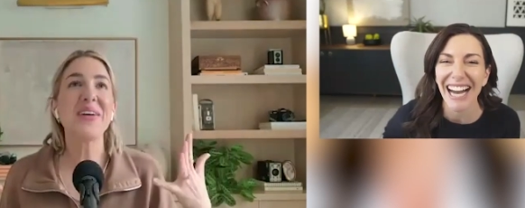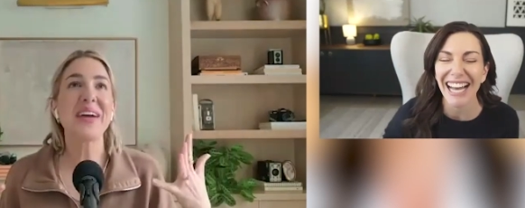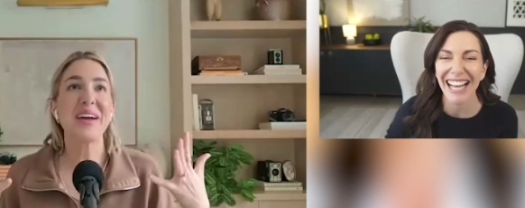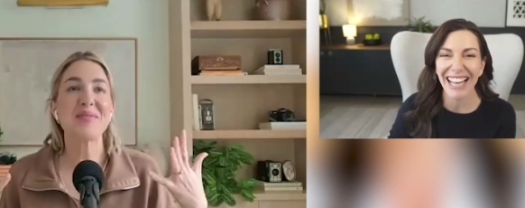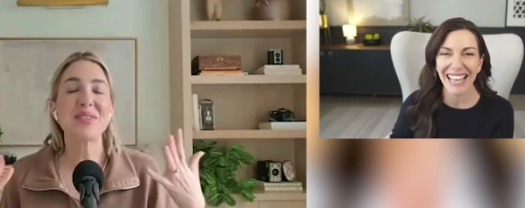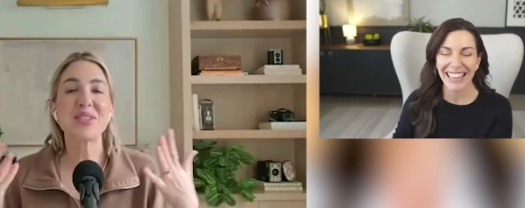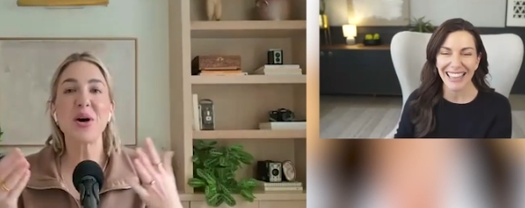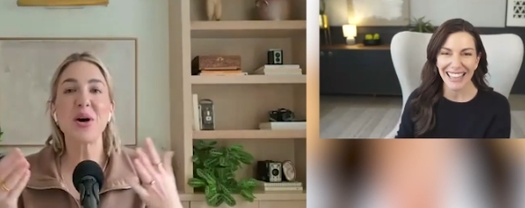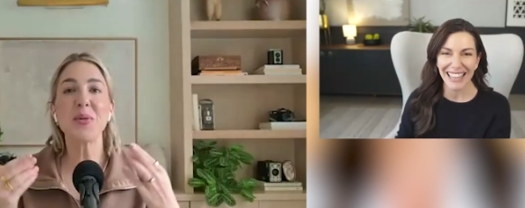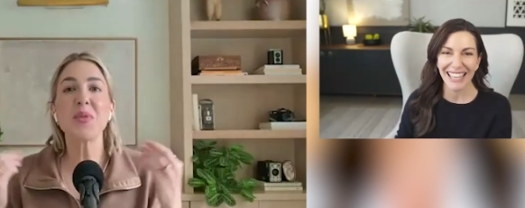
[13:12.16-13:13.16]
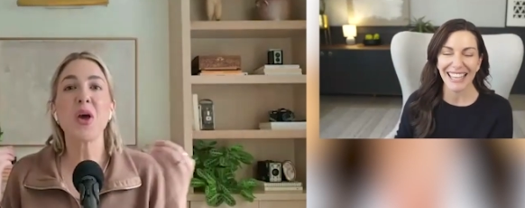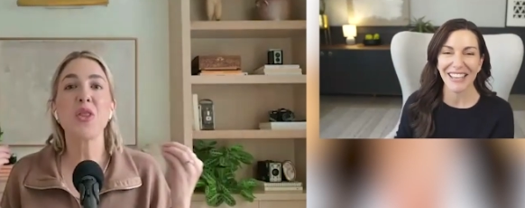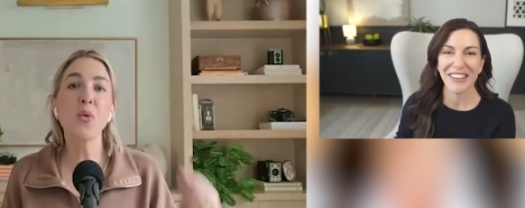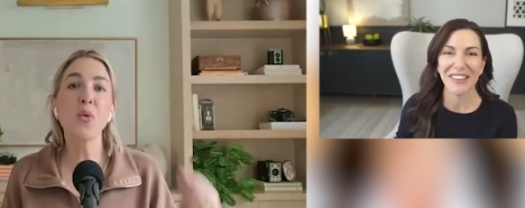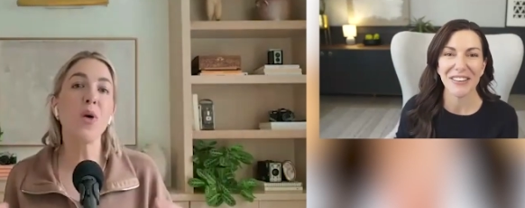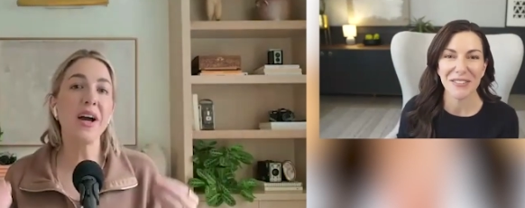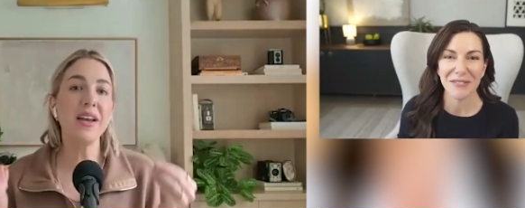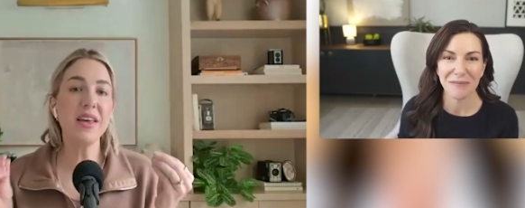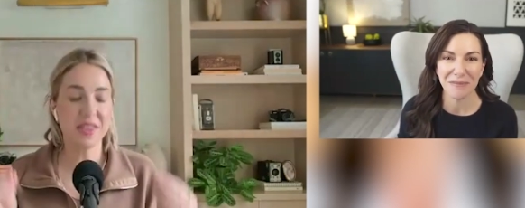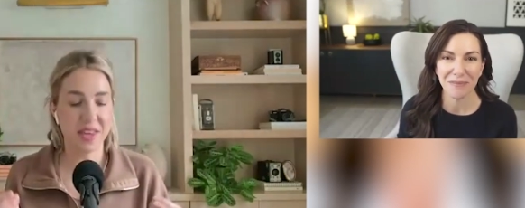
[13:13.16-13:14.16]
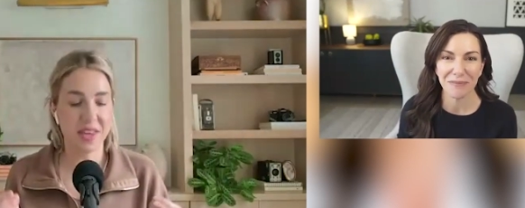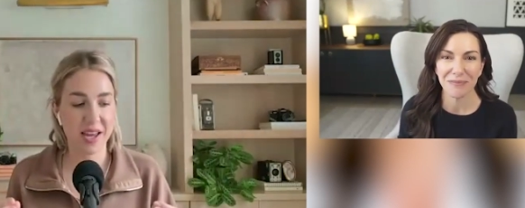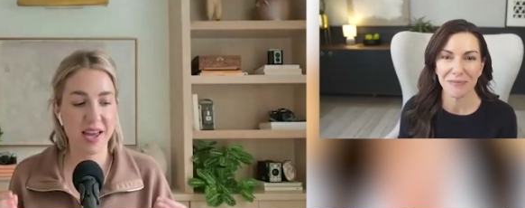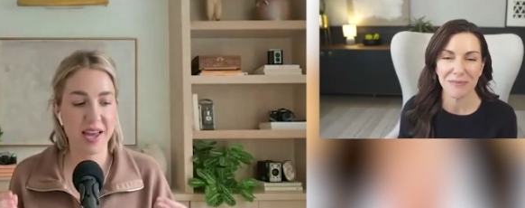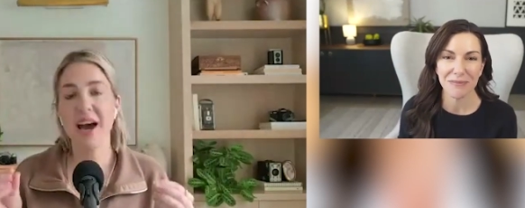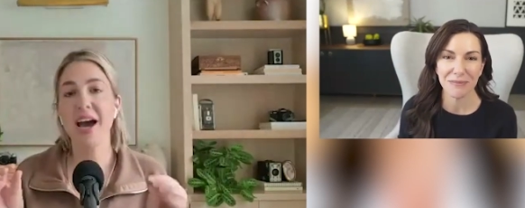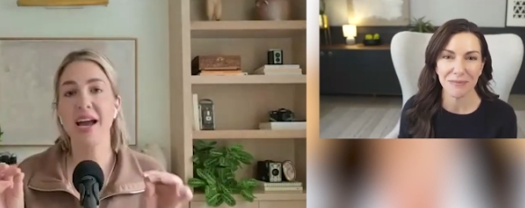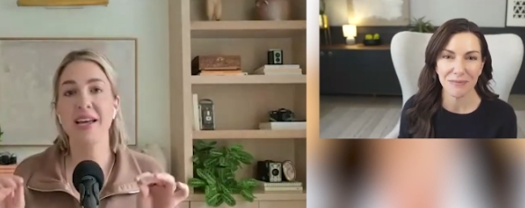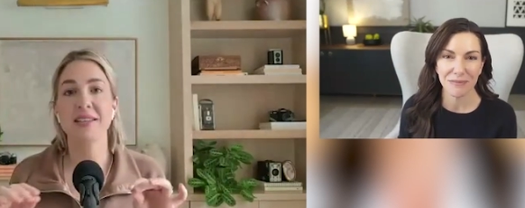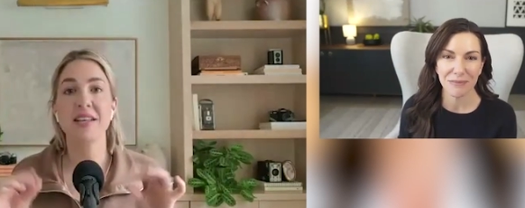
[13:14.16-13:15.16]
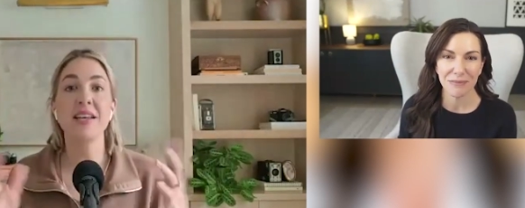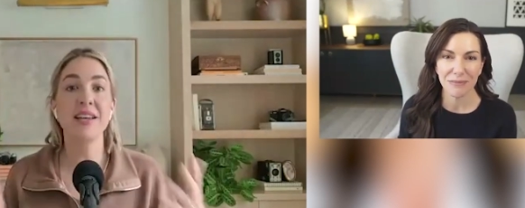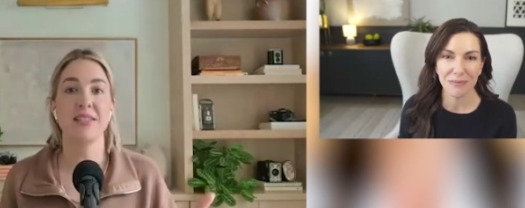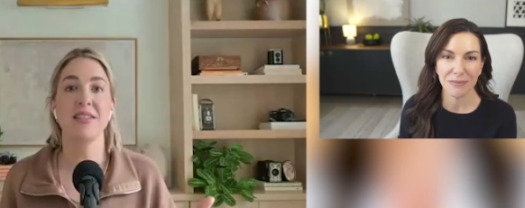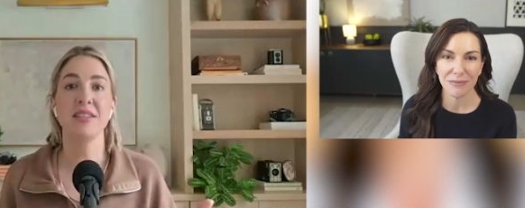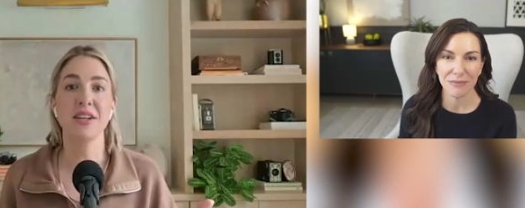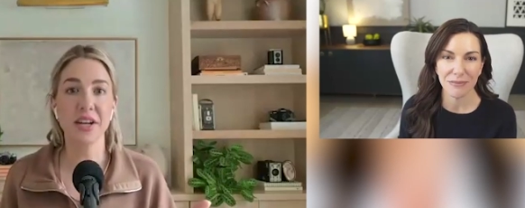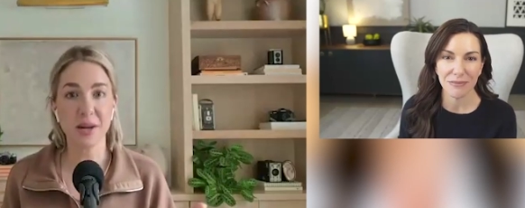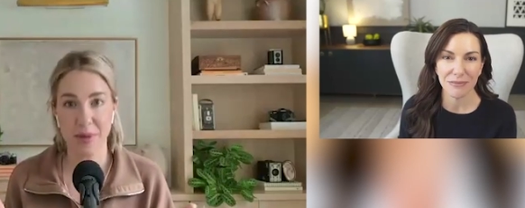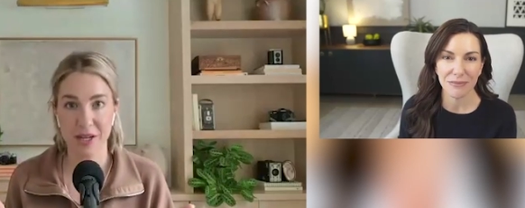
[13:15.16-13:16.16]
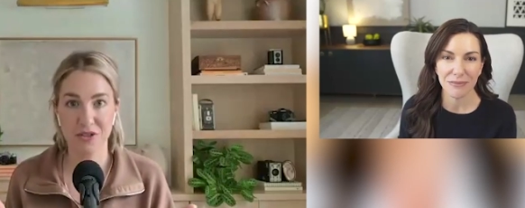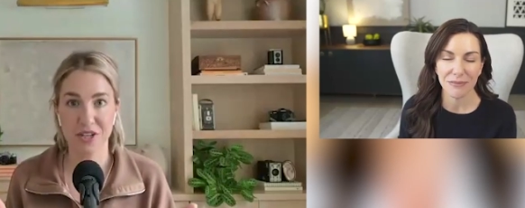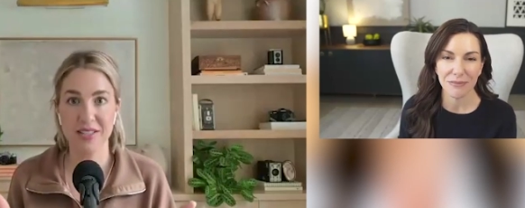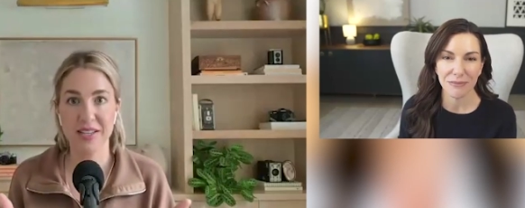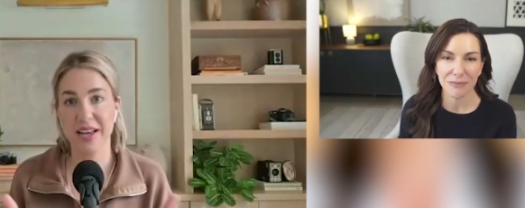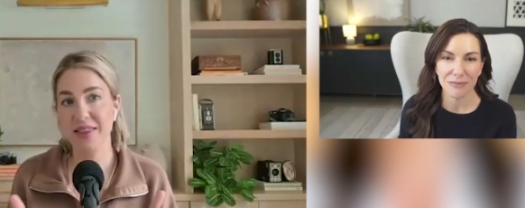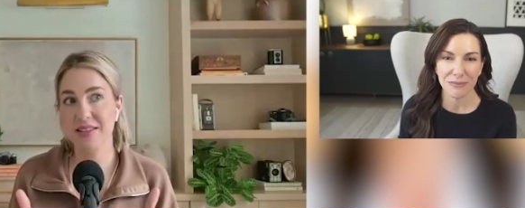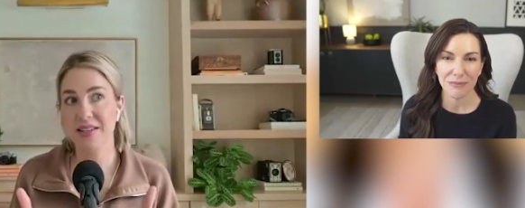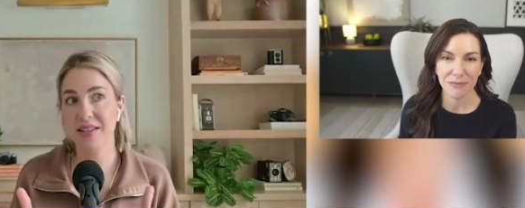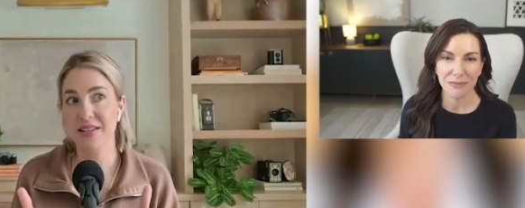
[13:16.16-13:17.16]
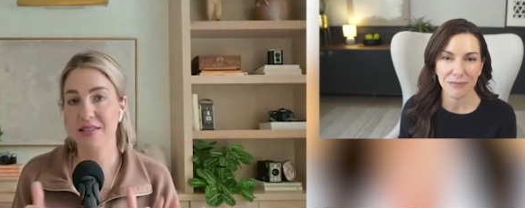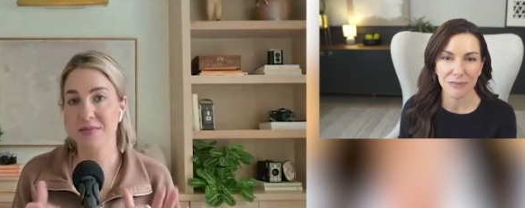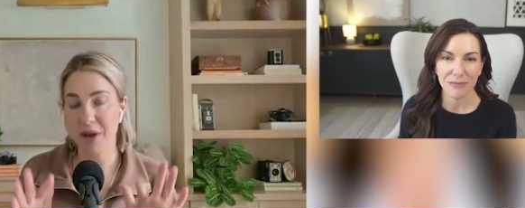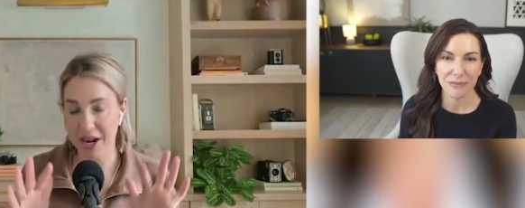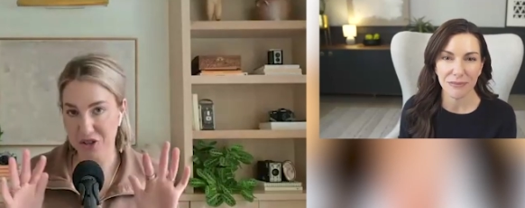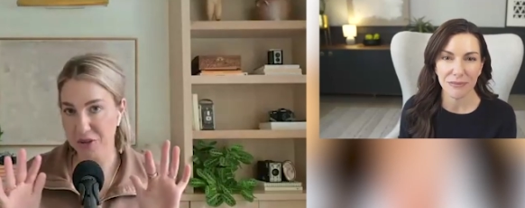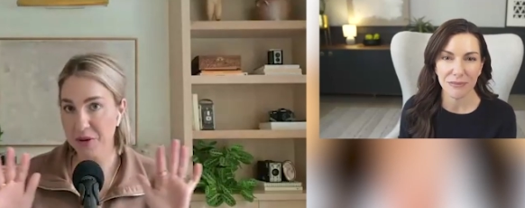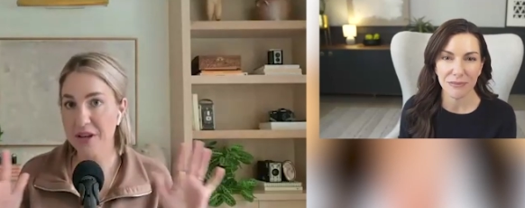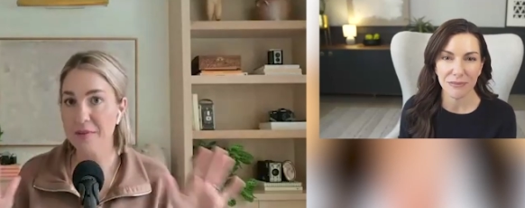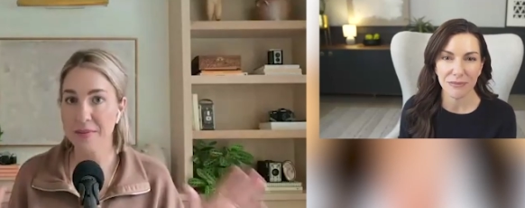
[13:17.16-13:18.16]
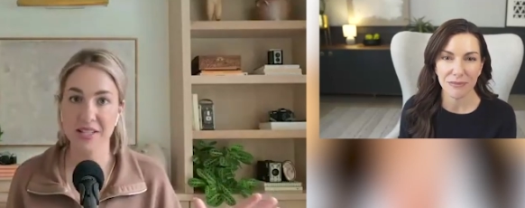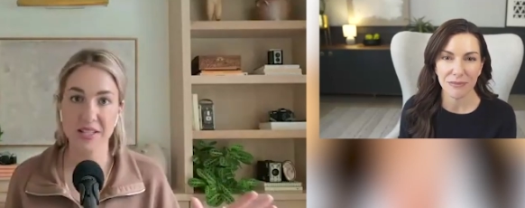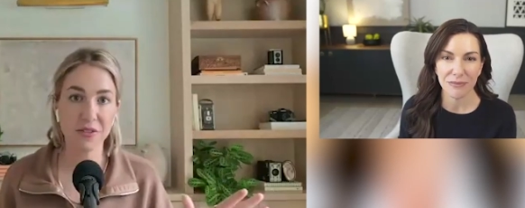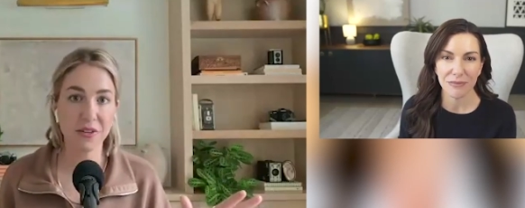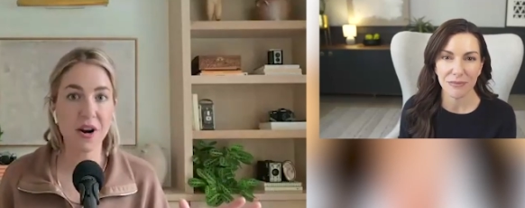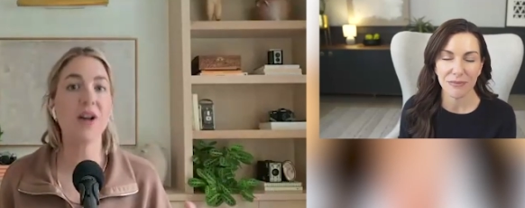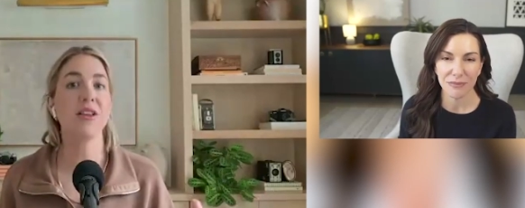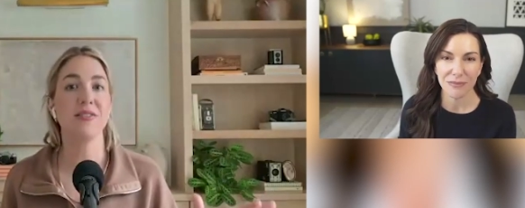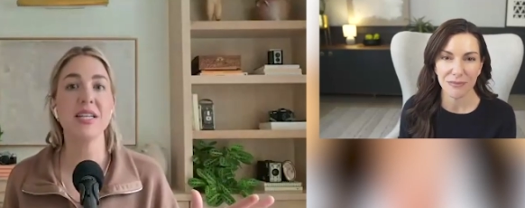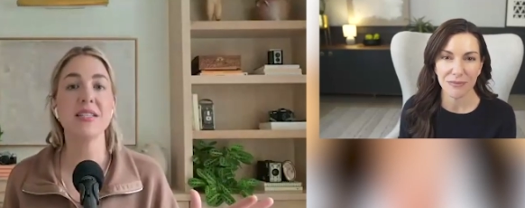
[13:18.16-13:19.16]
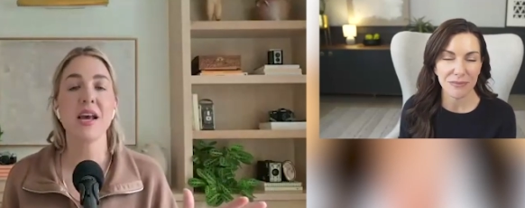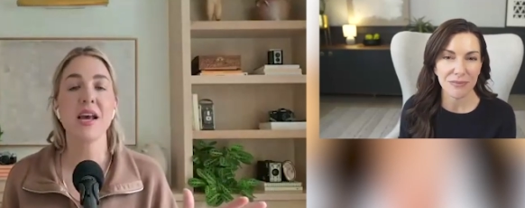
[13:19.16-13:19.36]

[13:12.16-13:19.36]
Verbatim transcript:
Speaker 1: okay. So the one thing that is necessary on Pinterest, and this is actually pretty amazing for all of us,